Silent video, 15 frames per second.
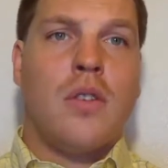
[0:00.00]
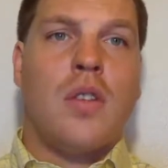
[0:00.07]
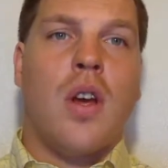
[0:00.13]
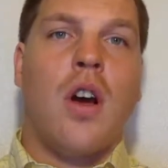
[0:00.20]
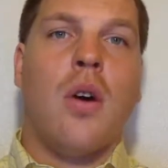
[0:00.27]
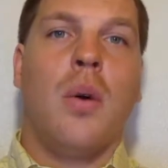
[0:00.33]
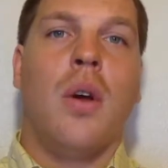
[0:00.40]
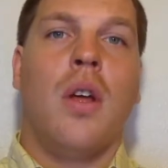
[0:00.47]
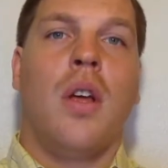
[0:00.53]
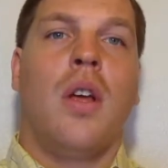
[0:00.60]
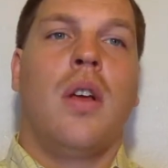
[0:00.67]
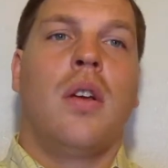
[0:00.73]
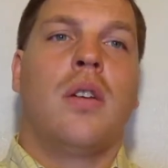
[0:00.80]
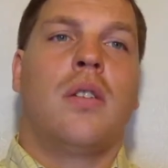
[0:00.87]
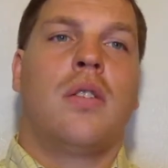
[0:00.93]
So
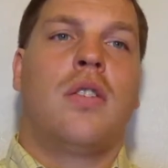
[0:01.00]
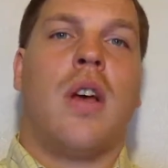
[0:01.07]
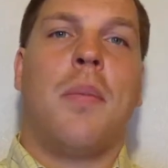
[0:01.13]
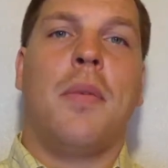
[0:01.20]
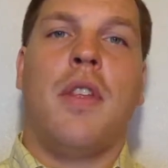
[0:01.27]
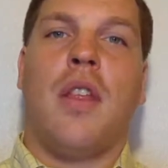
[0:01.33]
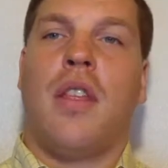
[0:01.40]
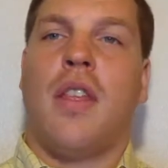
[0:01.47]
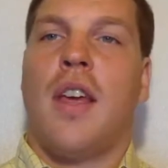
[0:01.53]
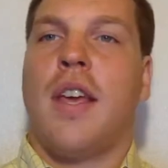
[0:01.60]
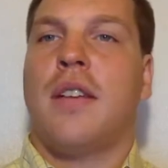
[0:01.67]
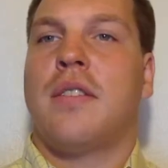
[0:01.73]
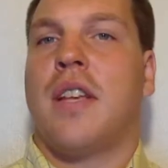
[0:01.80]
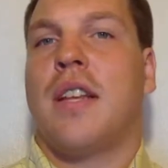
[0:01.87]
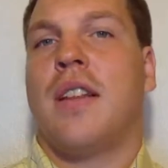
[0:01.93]
some of the
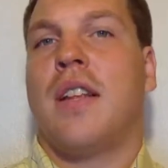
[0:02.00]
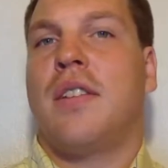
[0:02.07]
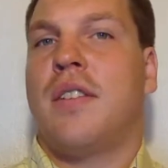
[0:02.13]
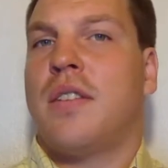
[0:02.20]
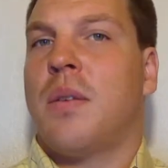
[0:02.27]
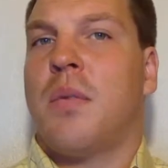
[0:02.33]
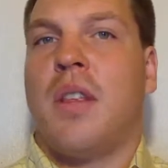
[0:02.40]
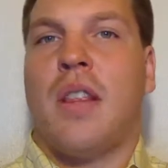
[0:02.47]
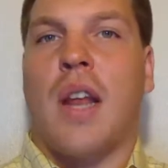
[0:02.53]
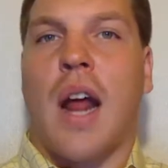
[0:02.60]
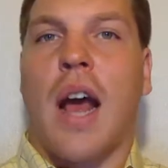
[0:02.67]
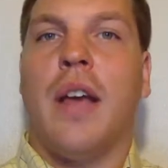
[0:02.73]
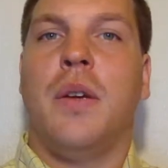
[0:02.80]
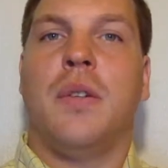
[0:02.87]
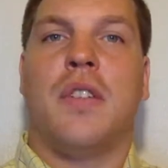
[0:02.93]
things, and this is something that
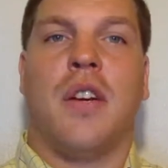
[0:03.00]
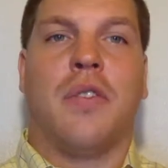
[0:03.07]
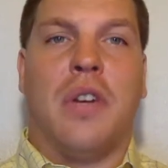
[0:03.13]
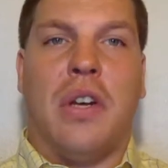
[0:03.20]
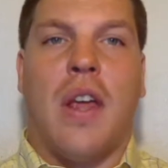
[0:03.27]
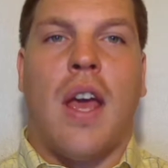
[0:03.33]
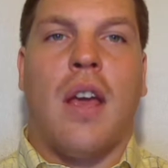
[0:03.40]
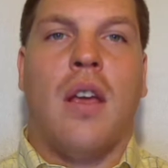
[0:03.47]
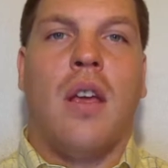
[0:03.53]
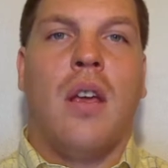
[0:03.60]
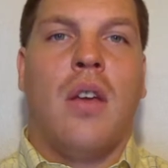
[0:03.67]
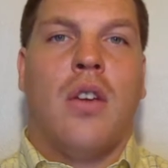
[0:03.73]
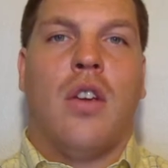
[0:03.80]
I use every day,